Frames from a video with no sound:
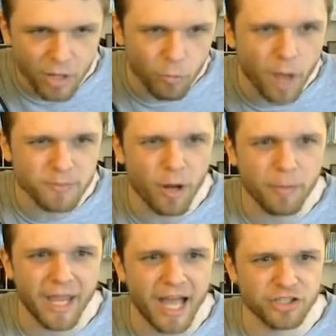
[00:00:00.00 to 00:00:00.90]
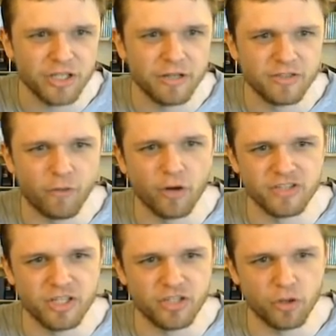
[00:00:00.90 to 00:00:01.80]
Rahn probably actually, as far as
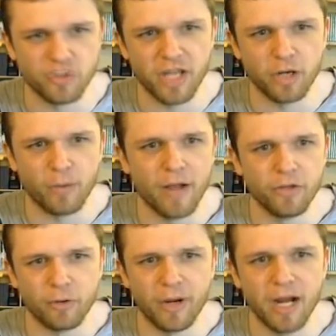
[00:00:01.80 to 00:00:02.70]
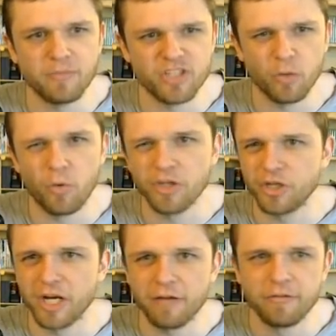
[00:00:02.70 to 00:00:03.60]
the strokes gained around the green, I'm still
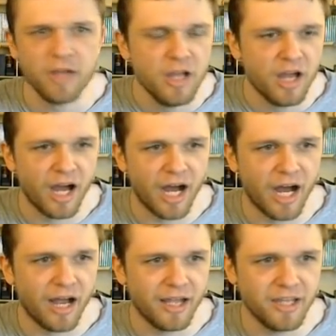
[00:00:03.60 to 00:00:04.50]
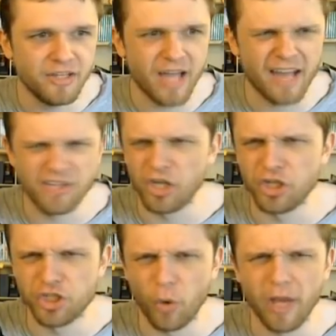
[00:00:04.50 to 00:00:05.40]
wondering if he has a
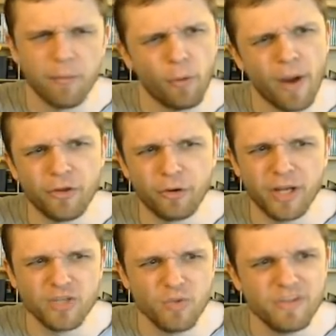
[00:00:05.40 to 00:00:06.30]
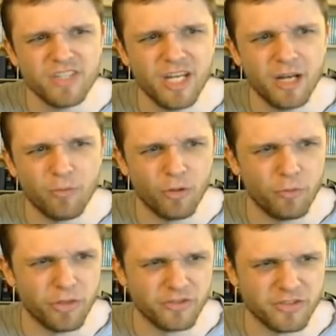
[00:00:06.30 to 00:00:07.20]
good short game around the green, because we've seen him
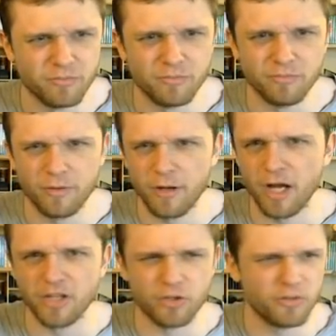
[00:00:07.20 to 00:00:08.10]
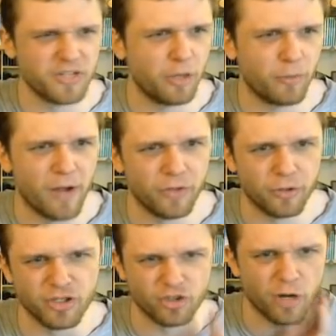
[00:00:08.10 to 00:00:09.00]
with some strokes gained around the
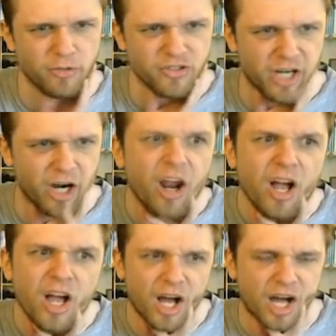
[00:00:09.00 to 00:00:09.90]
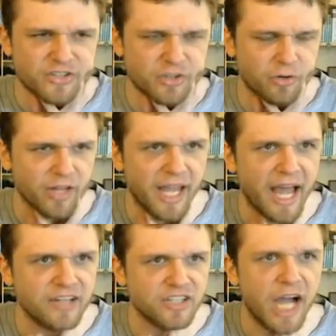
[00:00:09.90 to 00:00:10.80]
green troubles here, certainly
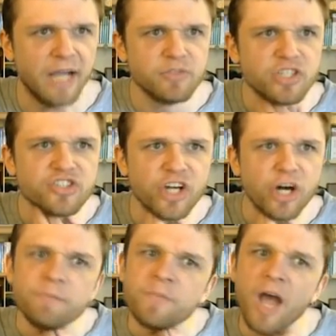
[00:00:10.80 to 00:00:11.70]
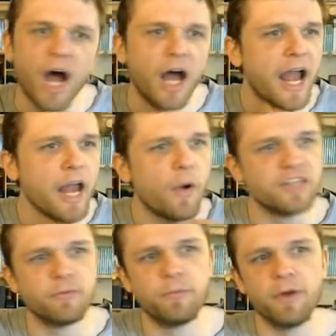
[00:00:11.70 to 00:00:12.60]
at times. And so,
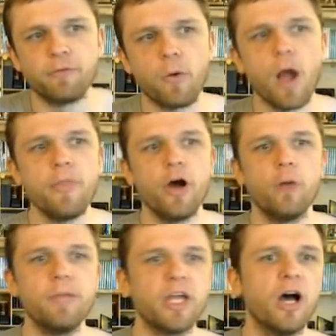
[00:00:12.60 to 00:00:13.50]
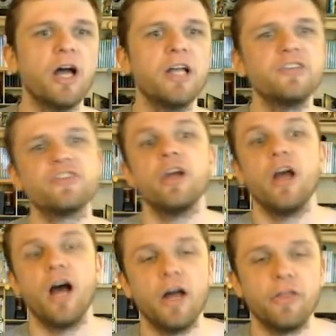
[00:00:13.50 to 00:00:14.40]
anyways, but for Rahn, though, because
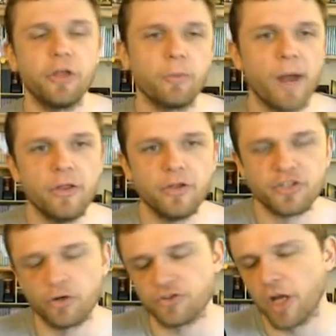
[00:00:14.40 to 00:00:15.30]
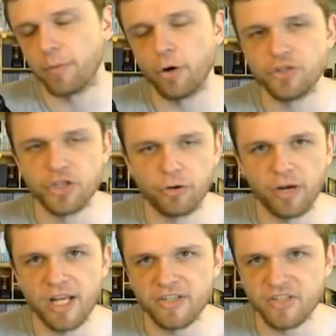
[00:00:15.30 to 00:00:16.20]
the strokes approaching the
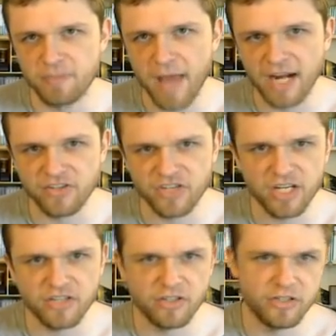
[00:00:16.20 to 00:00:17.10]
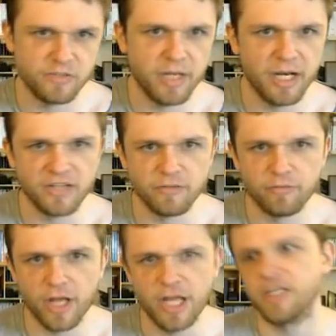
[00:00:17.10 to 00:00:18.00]
green is as bad as it is, and it's been as
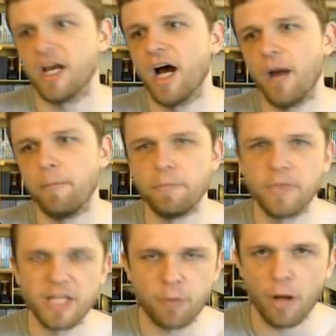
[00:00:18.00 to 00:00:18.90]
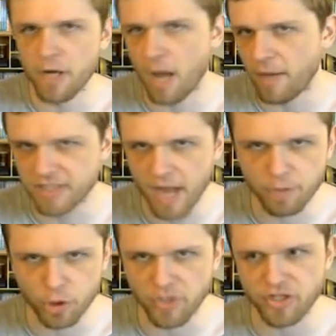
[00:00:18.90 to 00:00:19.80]
of late, that's probably not my top
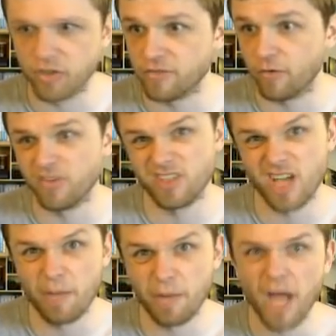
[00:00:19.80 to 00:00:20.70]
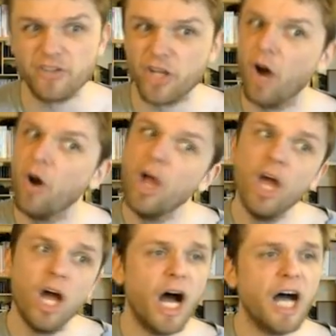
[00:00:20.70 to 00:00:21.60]
choice here as far as the top guys go.
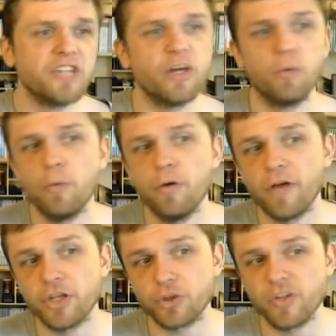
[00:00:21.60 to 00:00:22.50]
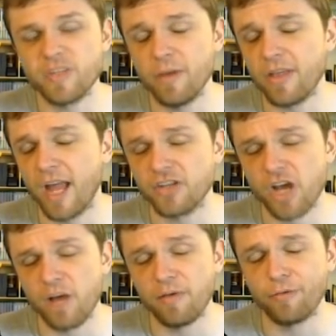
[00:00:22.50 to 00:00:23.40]
So we'll move on to Jordan Spieth and
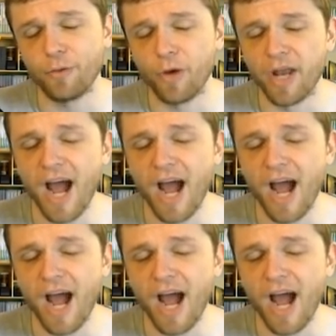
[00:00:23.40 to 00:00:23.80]
Tommy Fleetwood.